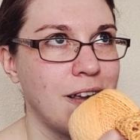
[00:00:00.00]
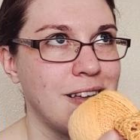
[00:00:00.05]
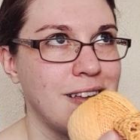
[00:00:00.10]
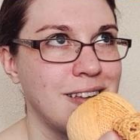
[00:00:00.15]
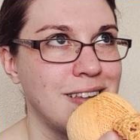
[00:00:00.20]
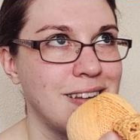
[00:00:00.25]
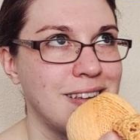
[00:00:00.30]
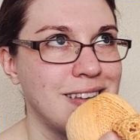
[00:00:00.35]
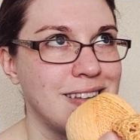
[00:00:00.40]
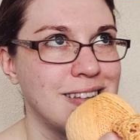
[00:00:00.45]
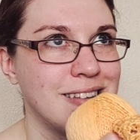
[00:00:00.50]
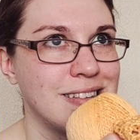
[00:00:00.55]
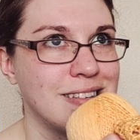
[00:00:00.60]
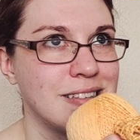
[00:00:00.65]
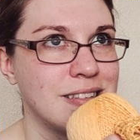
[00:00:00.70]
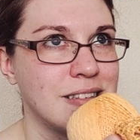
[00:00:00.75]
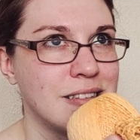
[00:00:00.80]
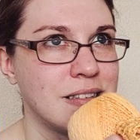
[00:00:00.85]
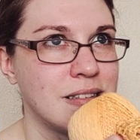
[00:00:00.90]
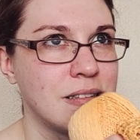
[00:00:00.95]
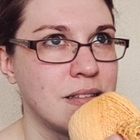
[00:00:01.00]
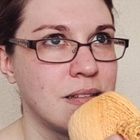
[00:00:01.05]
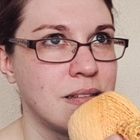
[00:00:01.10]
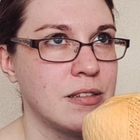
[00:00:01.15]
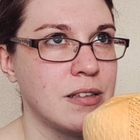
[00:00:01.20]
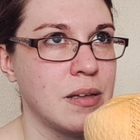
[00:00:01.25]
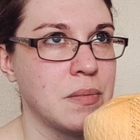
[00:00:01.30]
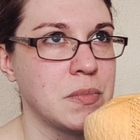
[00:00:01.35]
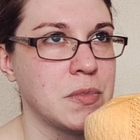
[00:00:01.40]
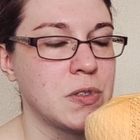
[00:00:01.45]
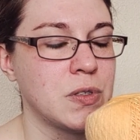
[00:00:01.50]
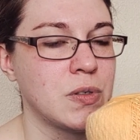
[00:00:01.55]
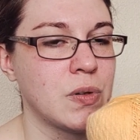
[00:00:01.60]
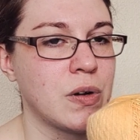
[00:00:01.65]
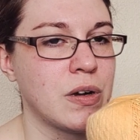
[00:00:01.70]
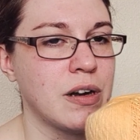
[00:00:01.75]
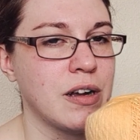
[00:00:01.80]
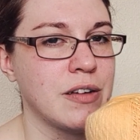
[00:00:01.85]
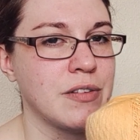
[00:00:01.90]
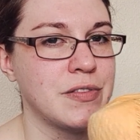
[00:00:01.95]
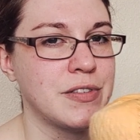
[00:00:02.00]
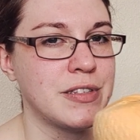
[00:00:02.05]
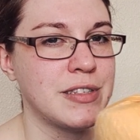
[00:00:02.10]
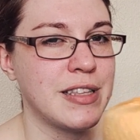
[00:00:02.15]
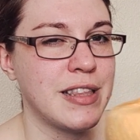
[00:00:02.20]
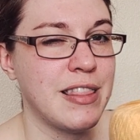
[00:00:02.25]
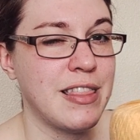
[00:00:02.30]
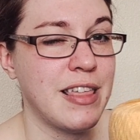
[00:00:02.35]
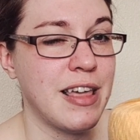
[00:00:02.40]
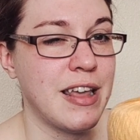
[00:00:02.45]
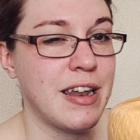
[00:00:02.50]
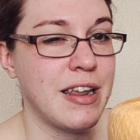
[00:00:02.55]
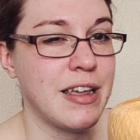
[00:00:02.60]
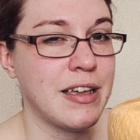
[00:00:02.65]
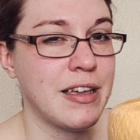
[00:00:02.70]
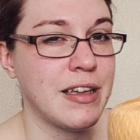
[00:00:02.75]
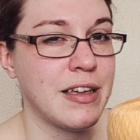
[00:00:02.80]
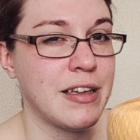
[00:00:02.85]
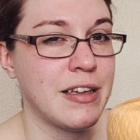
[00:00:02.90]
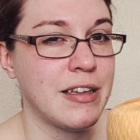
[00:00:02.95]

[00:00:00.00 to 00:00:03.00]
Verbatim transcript: it is some sort of synthetic